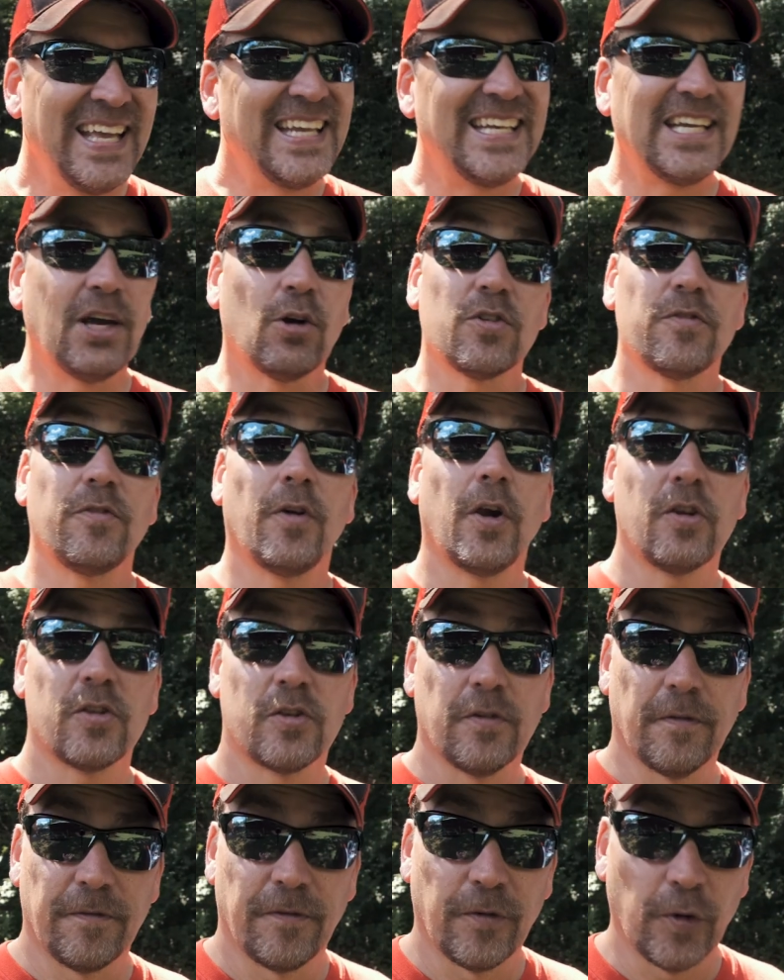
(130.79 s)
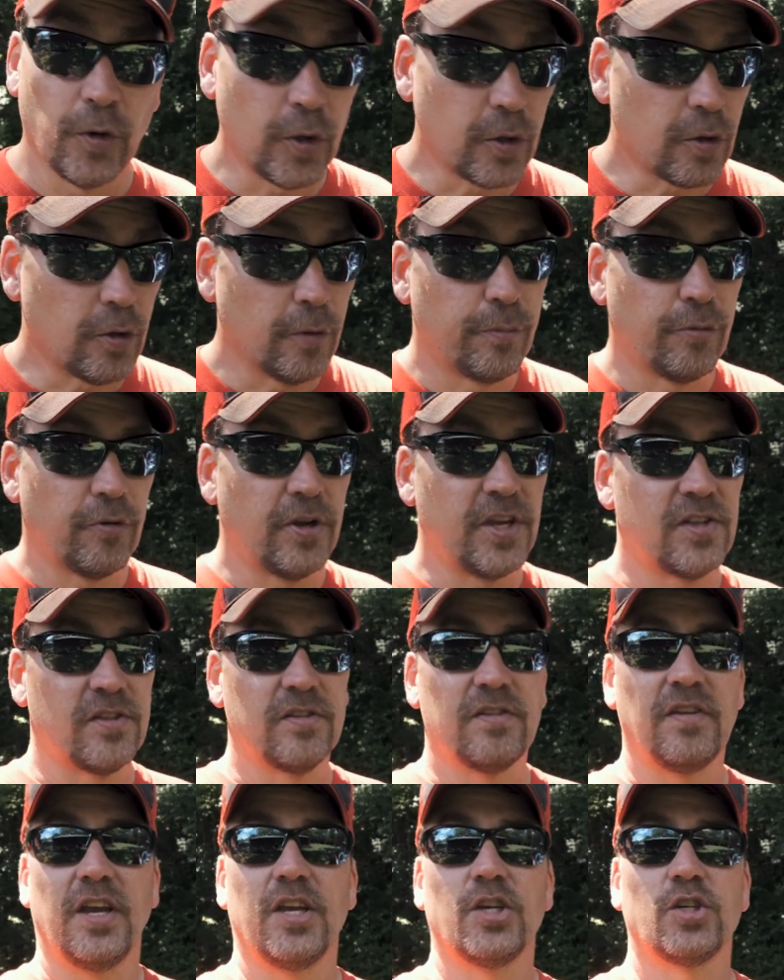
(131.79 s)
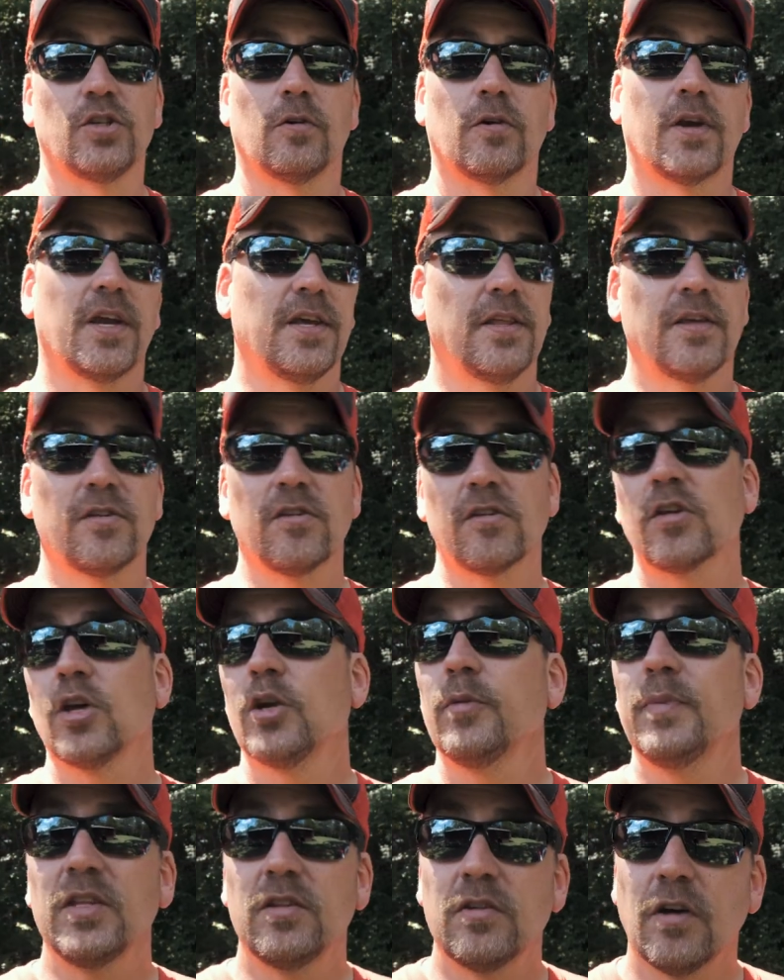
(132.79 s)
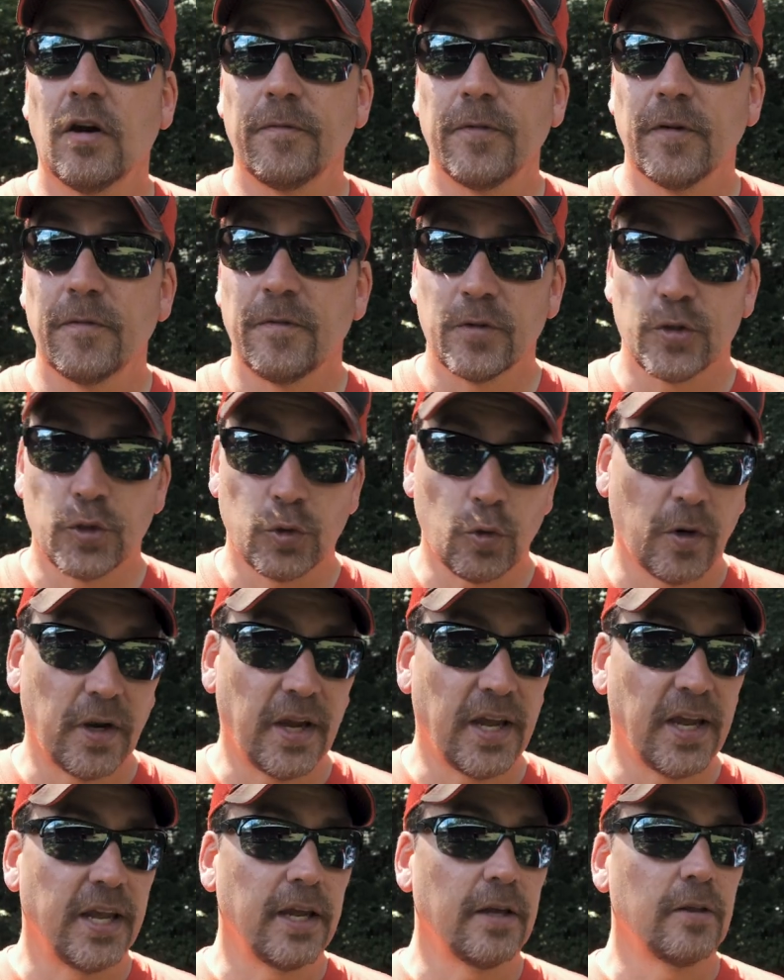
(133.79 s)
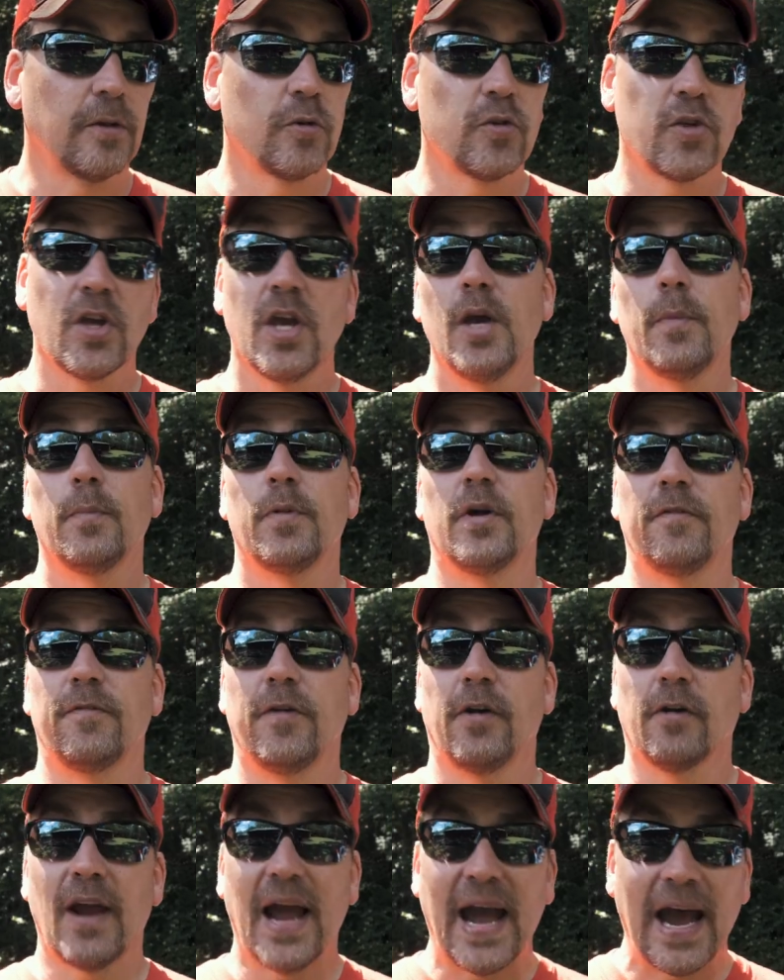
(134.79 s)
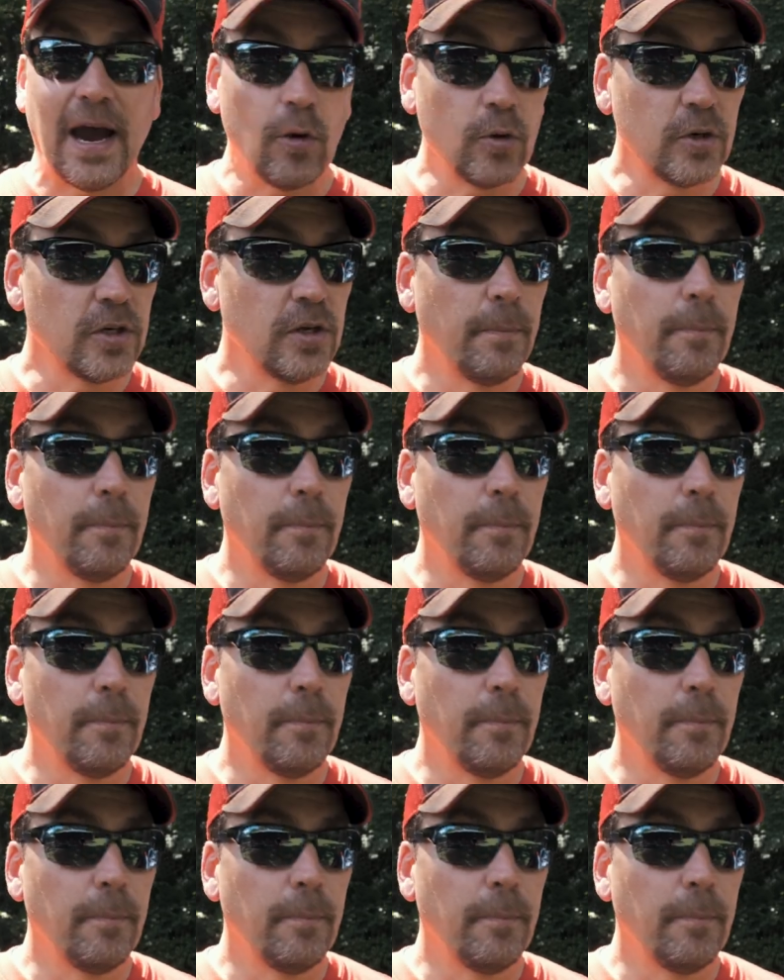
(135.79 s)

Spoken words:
Now, as far as a vertical presentation, okay, this is going to be tougher for shore anglers, but if you're out in a